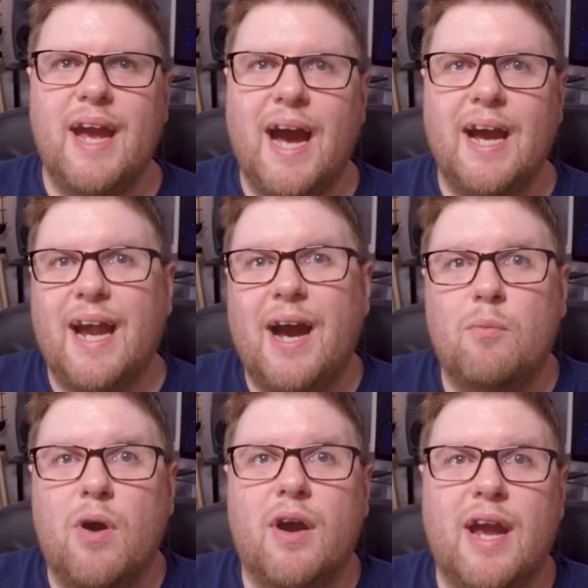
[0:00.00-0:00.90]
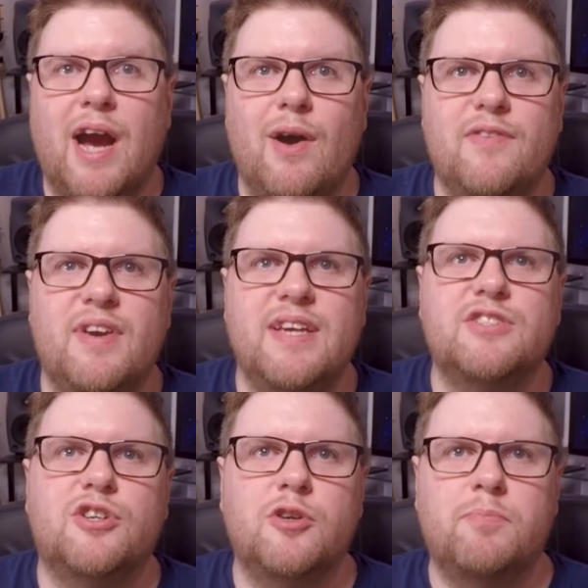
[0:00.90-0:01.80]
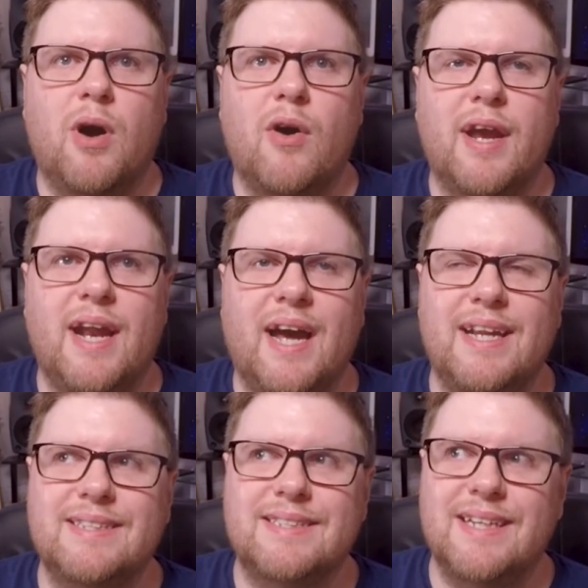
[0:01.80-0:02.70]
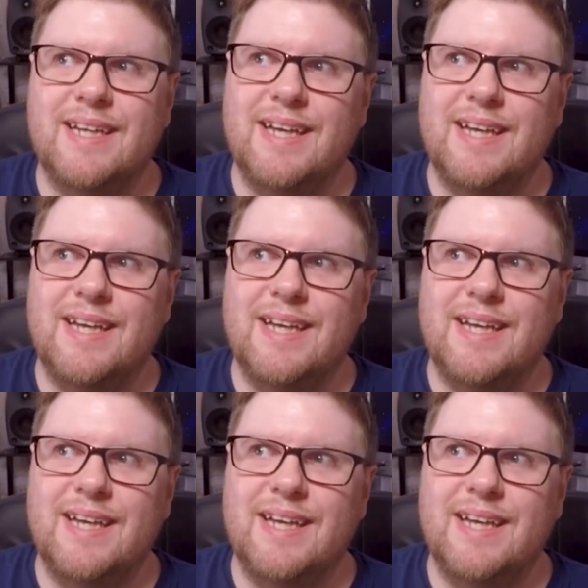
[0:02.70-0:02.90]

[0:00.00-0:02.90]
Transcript: can work out if it is a good bargain and it's